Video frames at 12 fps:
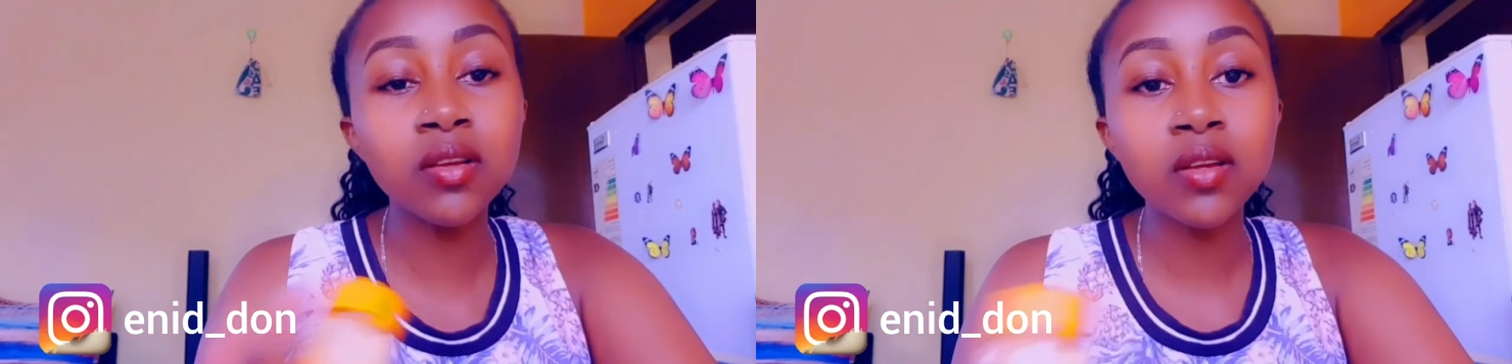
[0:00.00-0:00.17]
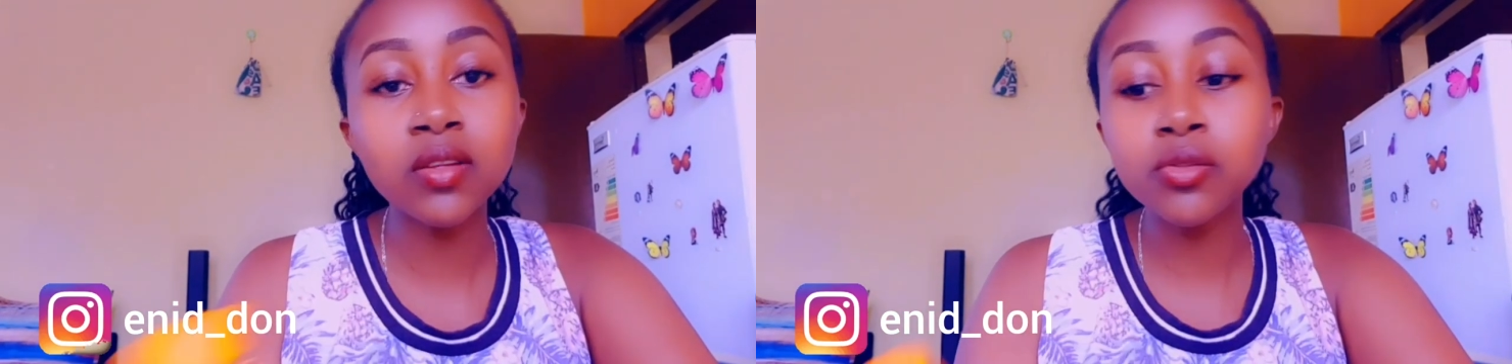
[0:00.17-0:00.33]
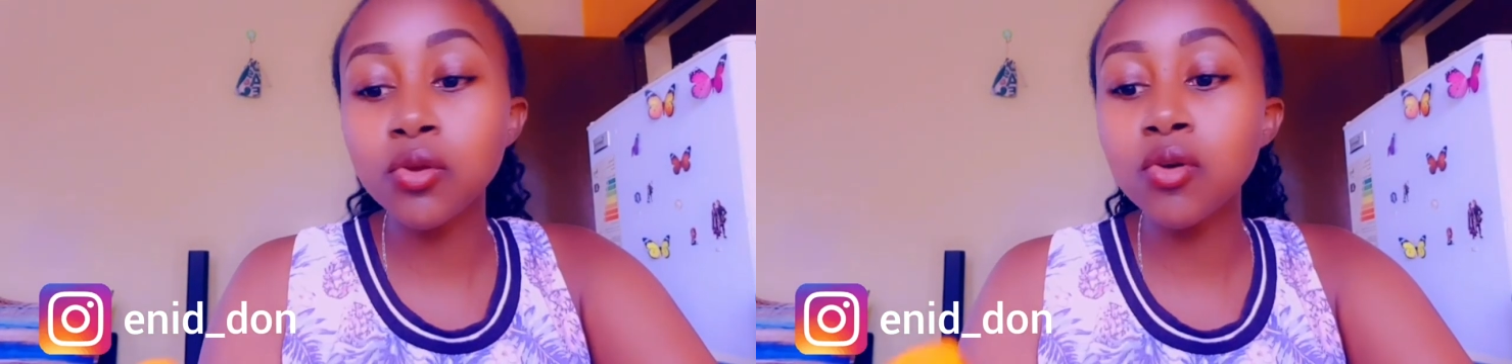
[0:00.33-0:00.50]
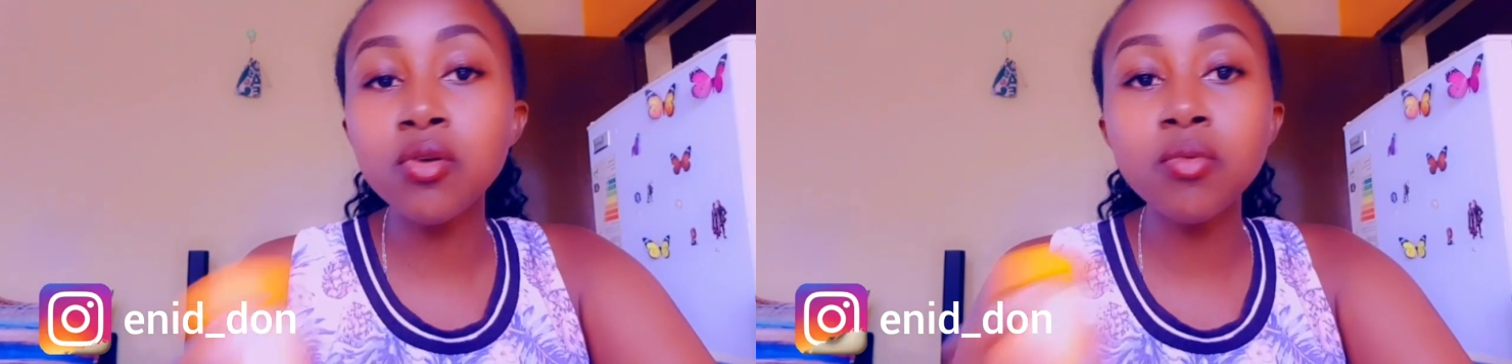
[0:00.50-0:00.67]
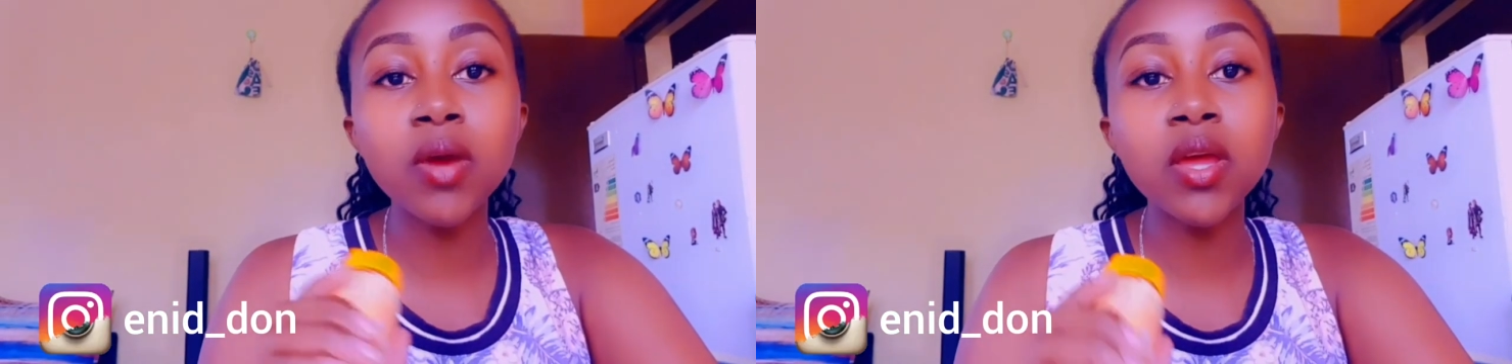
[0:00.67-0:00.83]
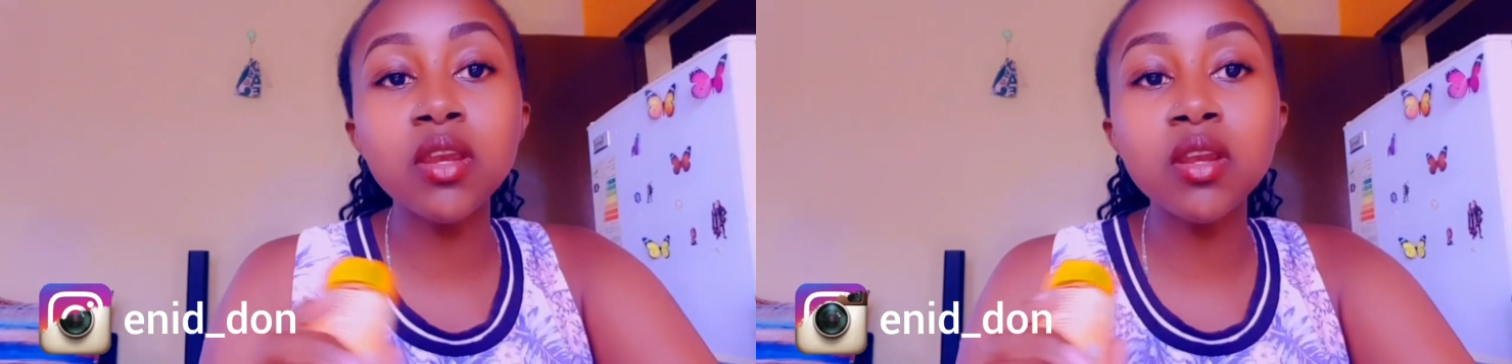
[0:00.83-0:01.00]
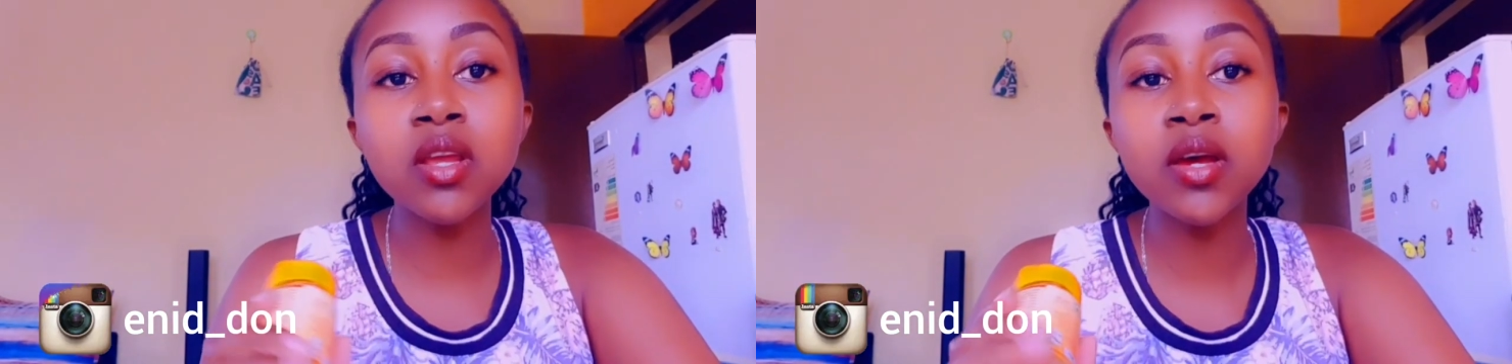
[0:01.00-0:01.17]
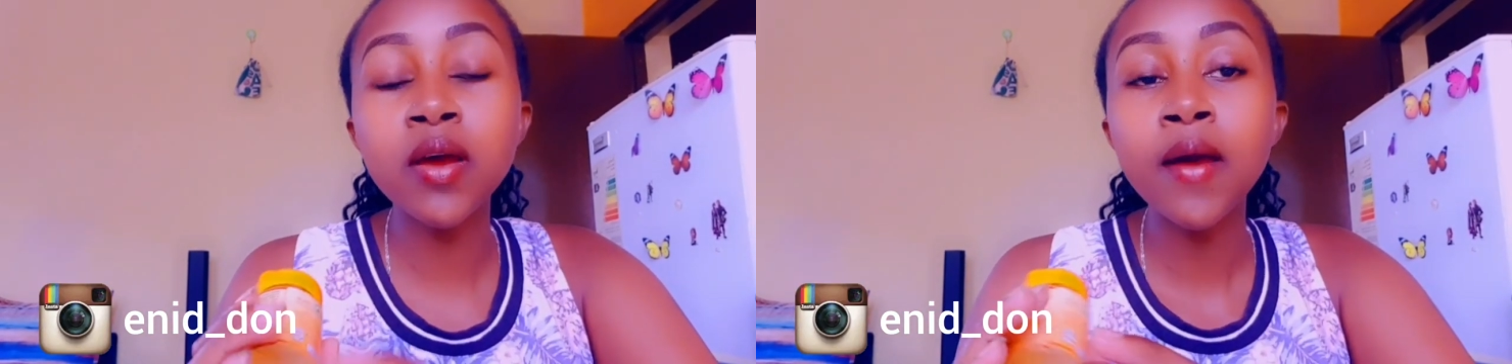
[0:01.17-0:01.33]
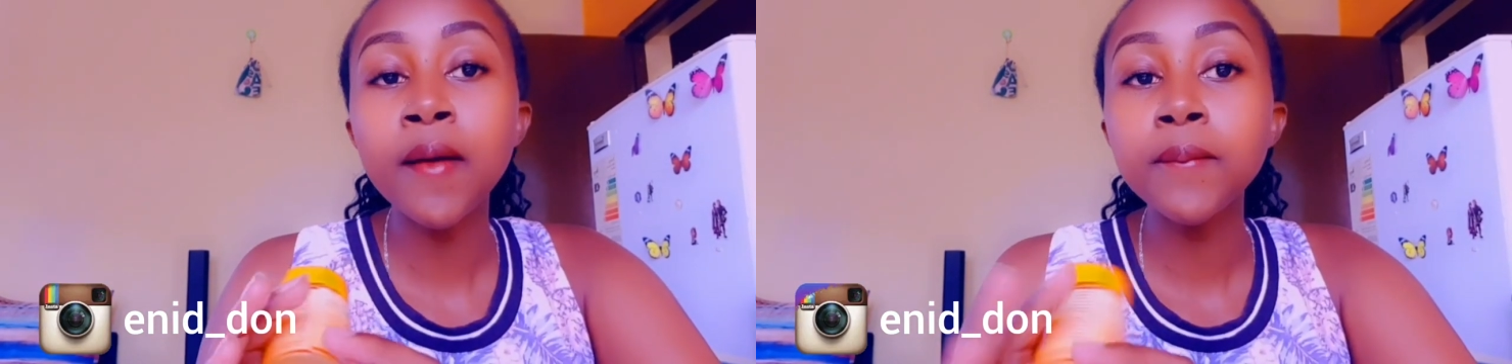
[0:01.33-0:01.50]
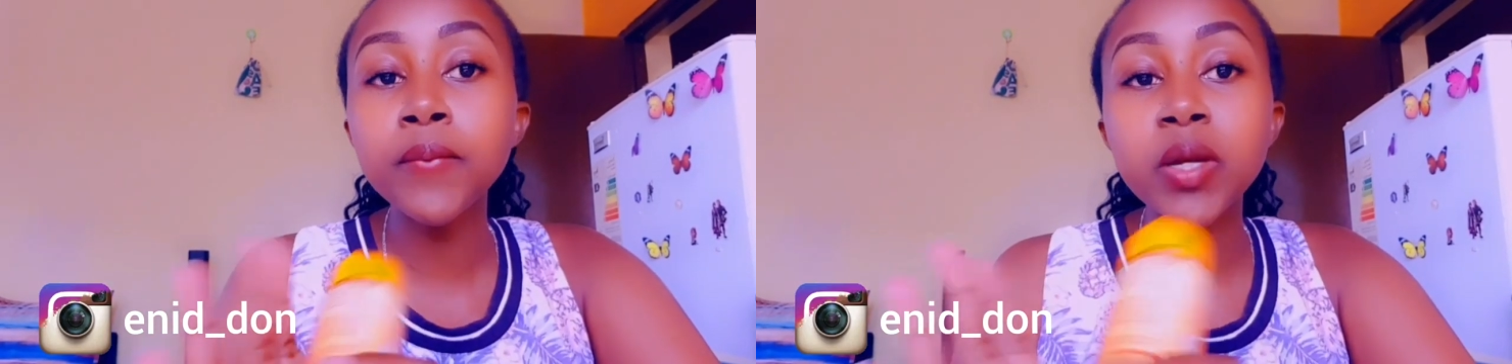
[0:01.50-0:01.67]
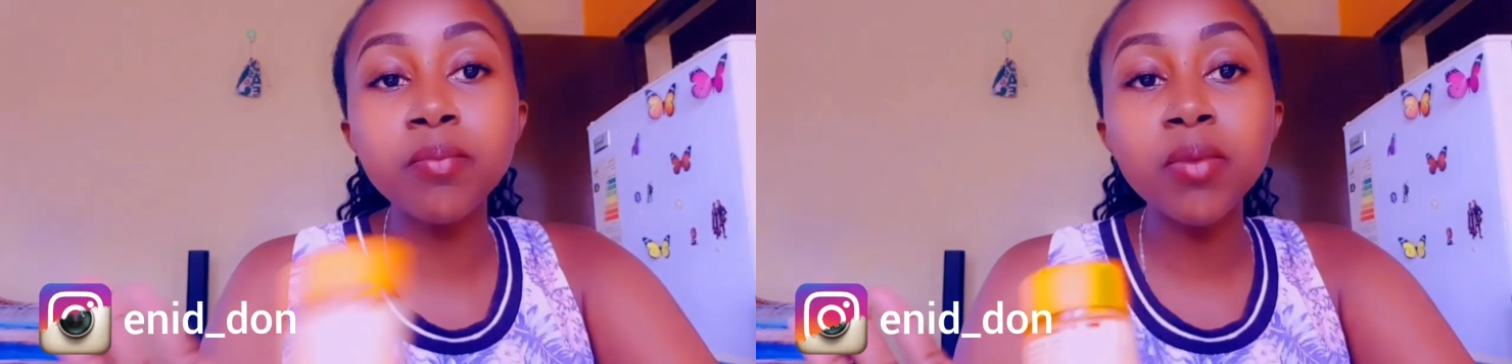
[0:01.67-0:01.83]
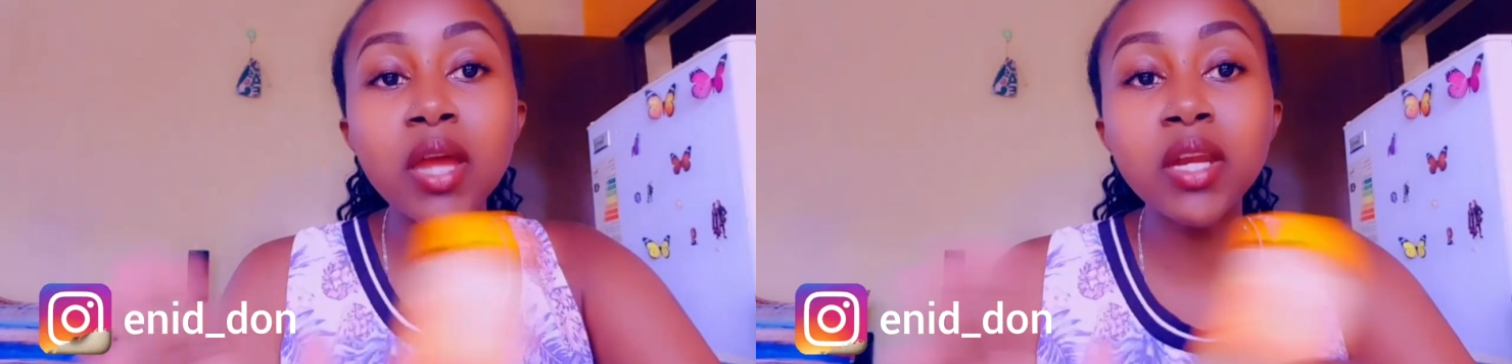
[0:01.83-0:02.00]
So when
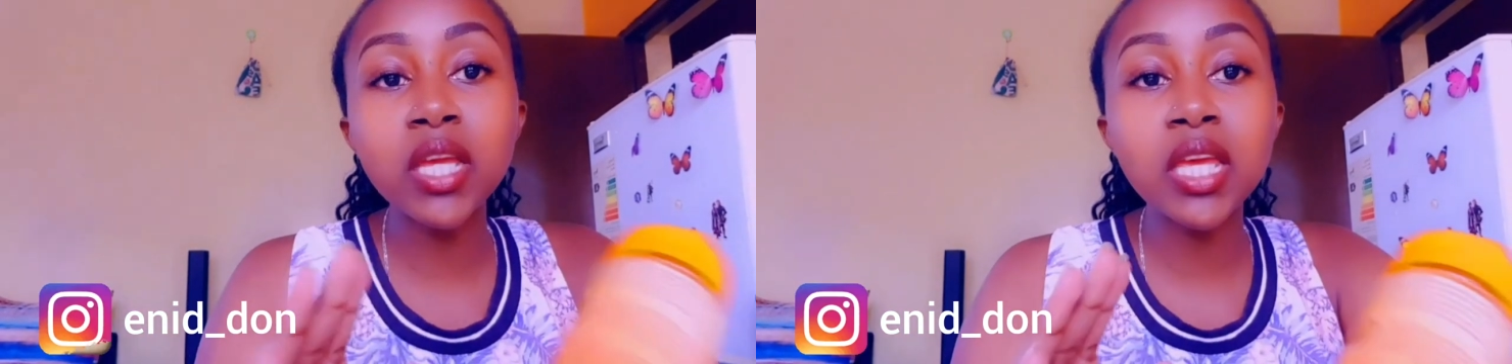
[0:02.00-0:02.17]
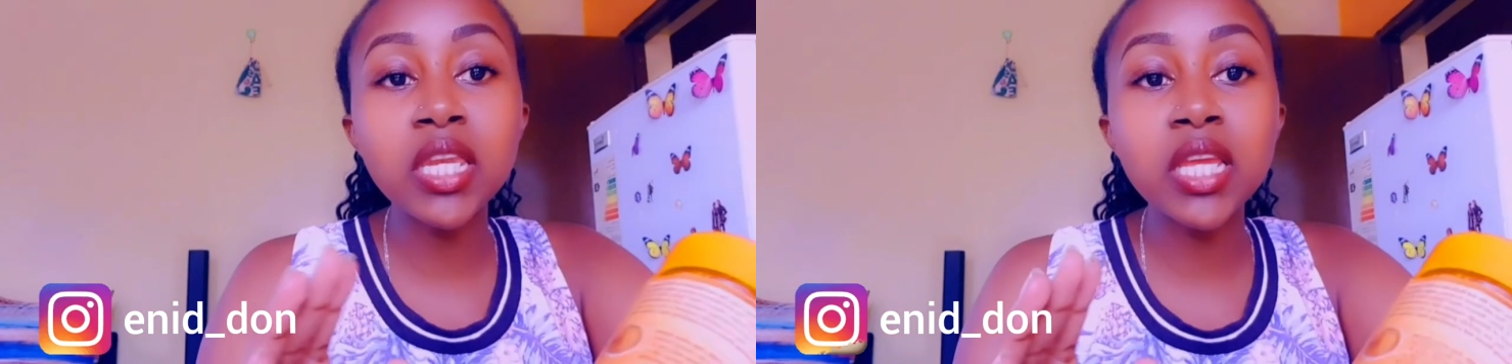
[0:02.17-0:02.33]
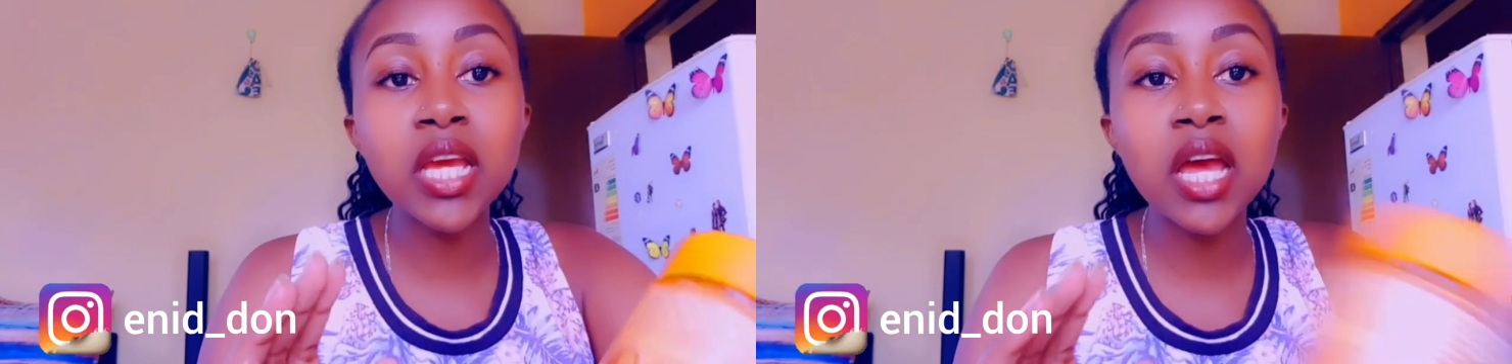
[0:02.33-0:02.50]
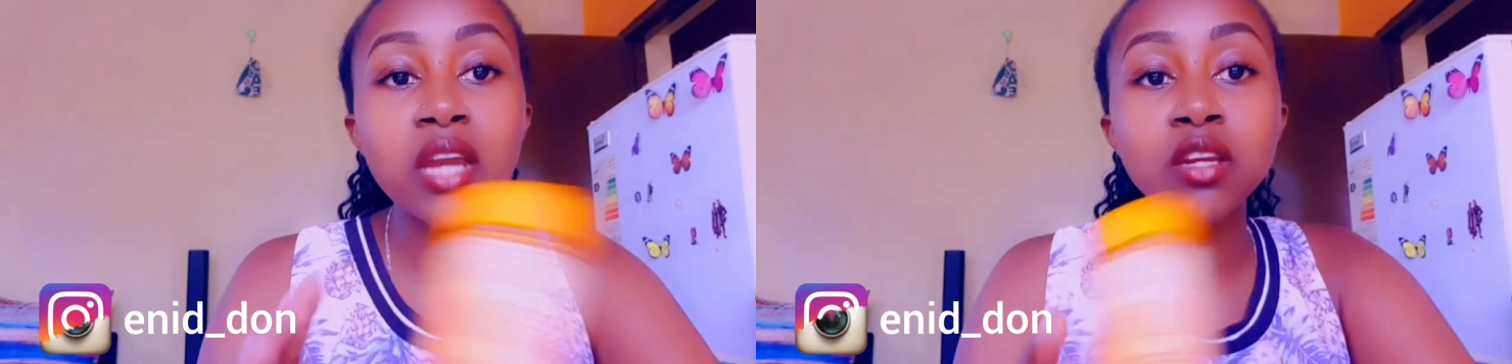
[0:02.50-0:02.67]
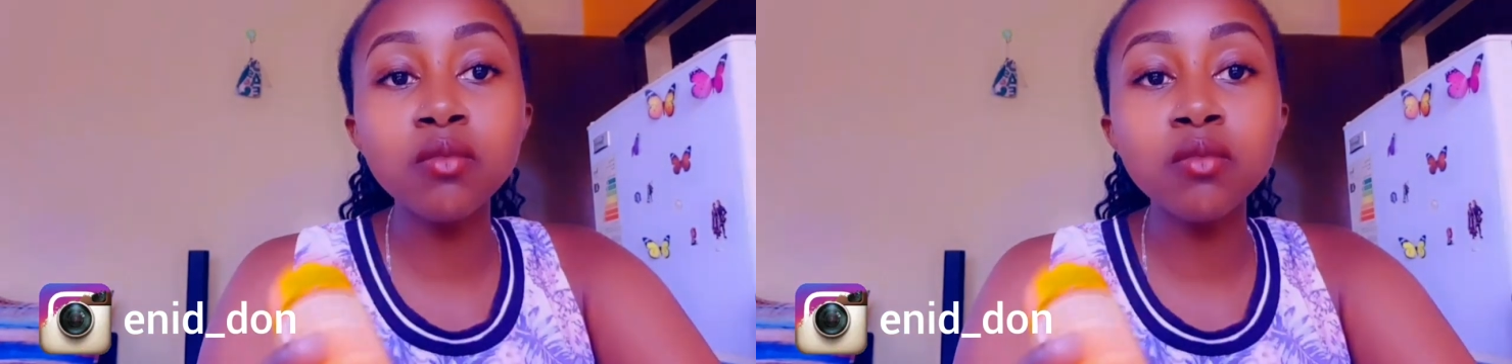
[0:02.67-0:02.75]
preparing any curry,